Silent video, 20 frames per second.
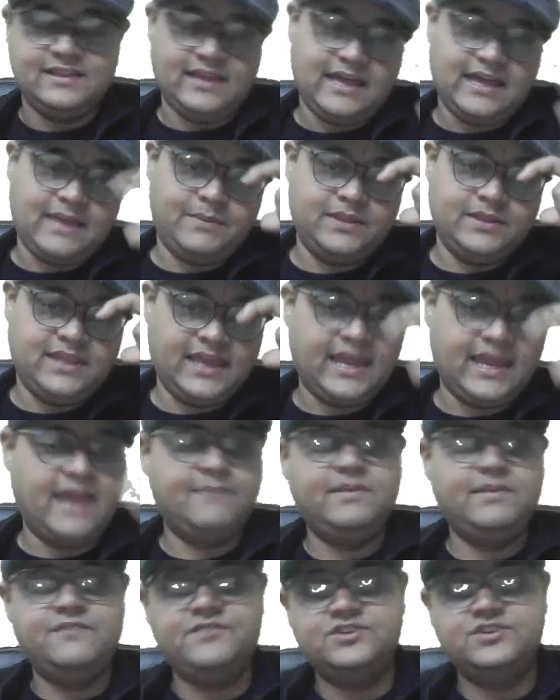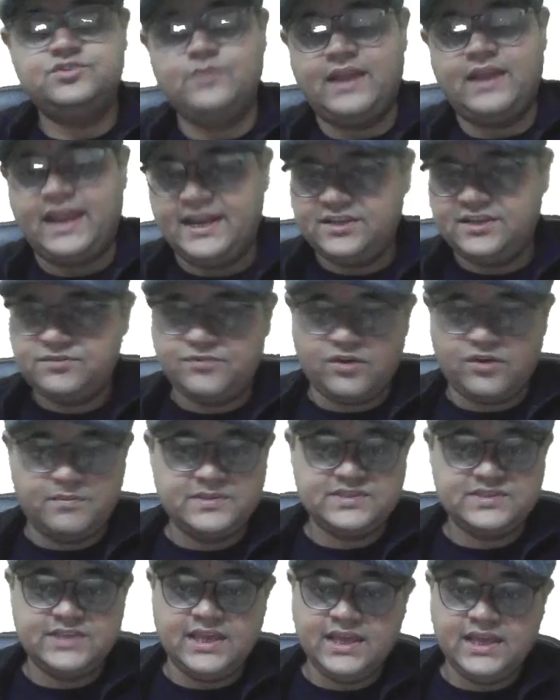I mean, they can be visualized from a
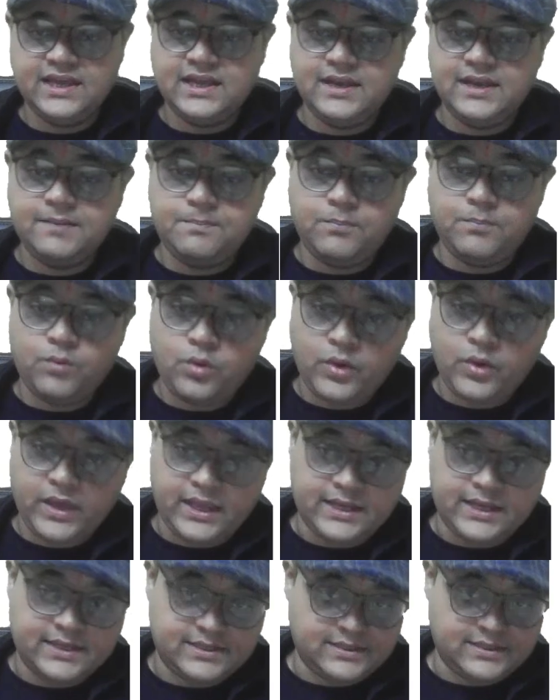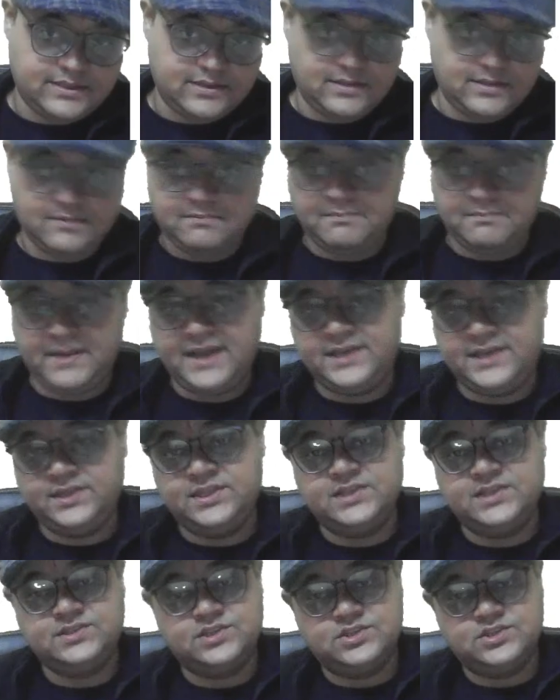single point. But
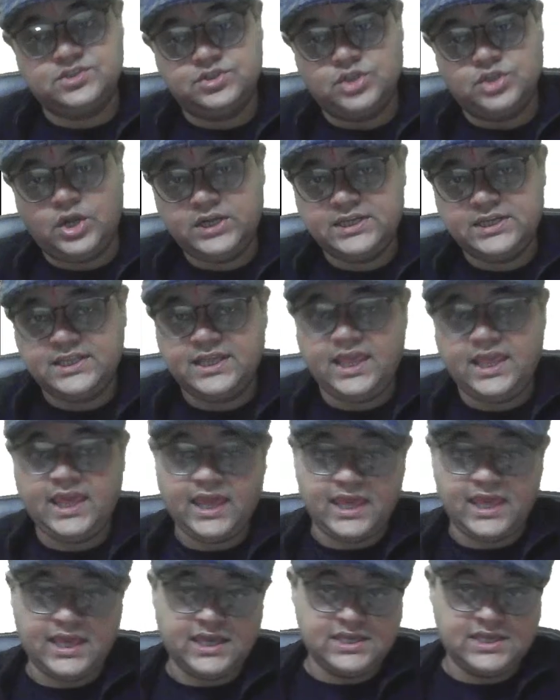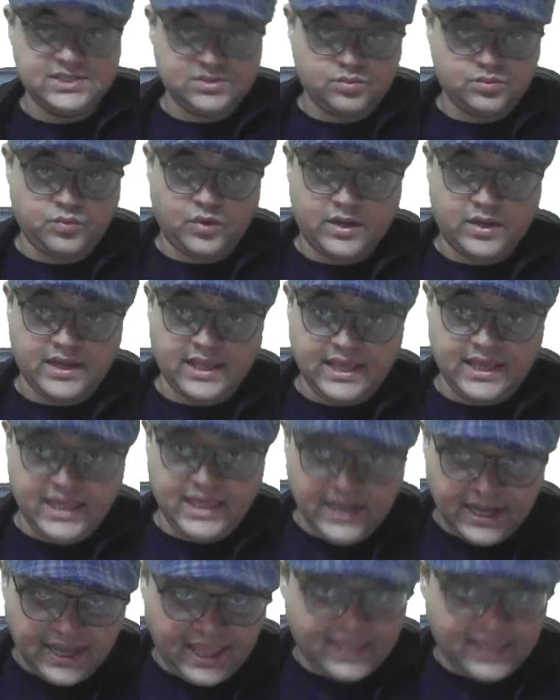this is not the case for
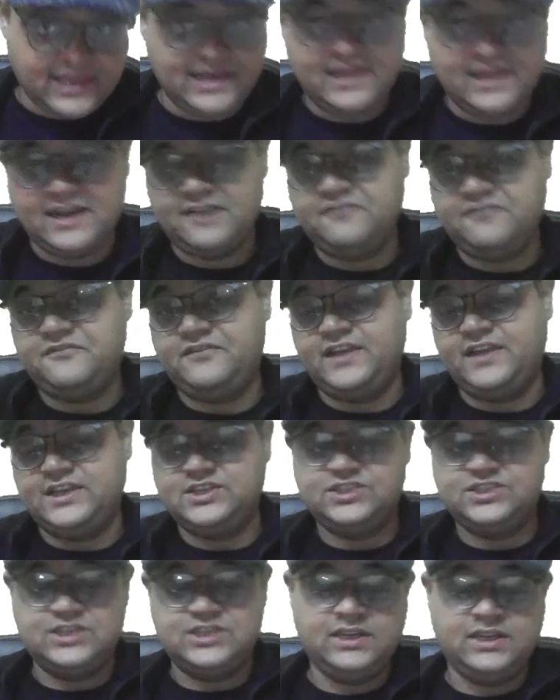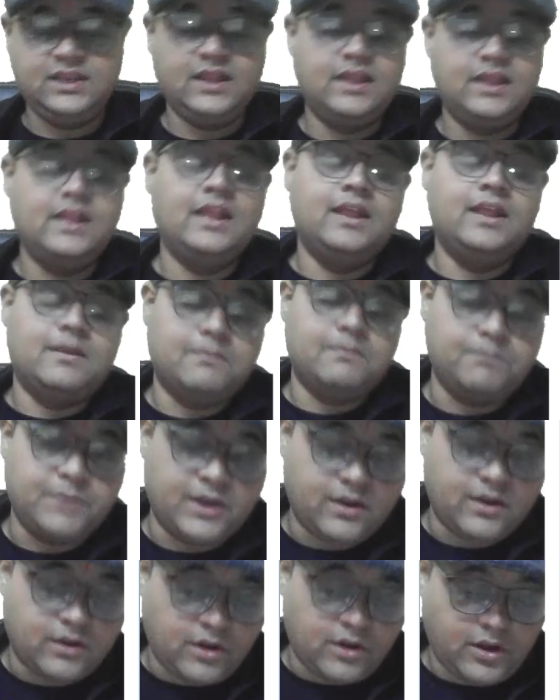irregular reflection
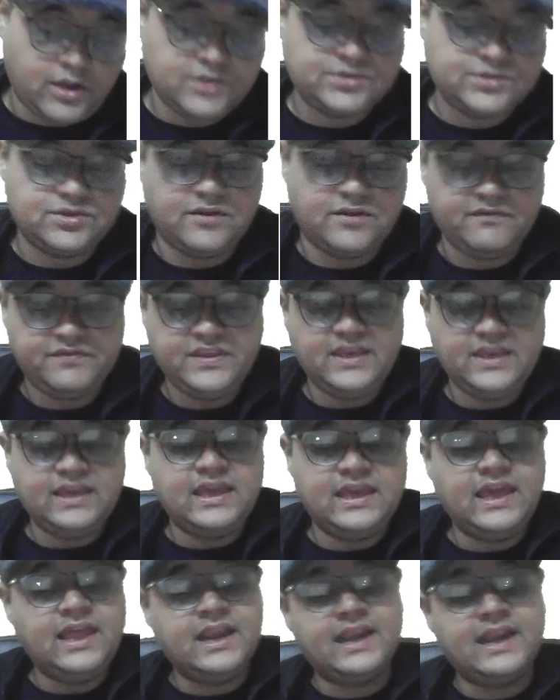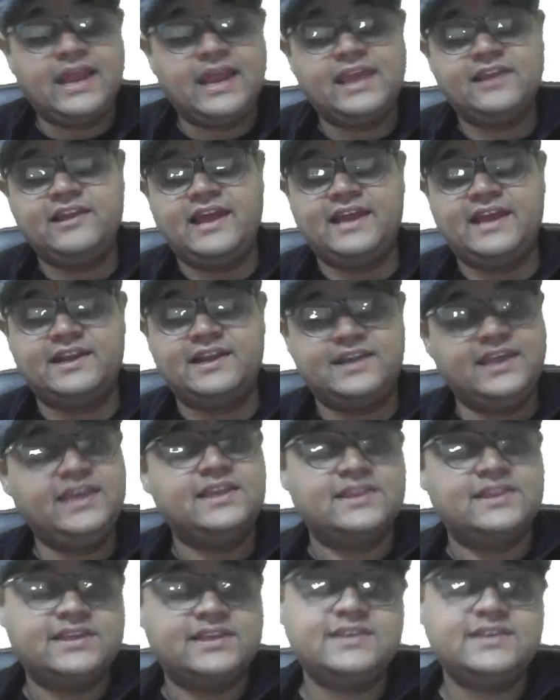because of the irregularity in the